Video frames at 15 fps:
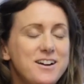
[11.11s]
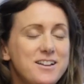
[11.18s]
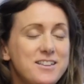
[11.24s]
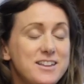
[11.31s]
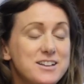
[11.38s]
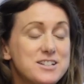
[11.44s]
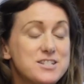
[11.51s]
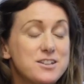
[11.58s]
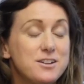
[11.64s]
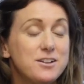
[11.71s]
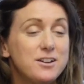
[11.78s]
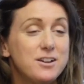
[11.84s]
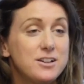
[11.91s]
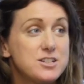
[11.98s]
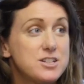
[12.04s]
I think it's
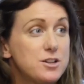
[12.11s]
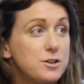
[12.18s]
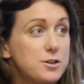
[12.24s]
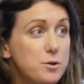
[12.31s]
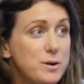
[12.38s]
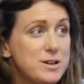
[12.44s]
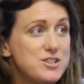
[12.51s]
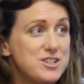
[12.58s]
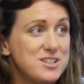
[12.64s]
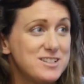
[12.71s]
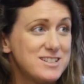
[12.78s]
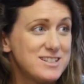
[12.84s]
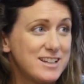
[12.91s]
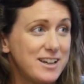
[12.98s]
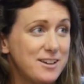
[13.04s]
a good
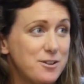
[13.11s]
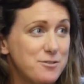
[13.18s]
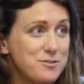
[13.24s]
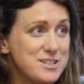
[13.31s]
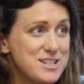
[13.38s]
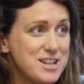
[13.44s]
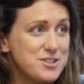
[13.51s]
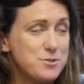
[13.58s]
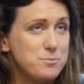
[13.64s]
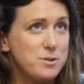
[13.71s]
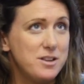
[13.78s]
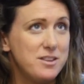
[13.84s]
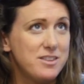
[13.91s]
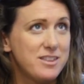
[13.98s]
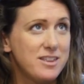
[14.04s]
question to kick off the session
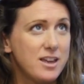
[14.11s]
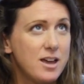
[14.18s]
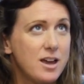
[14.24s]
with.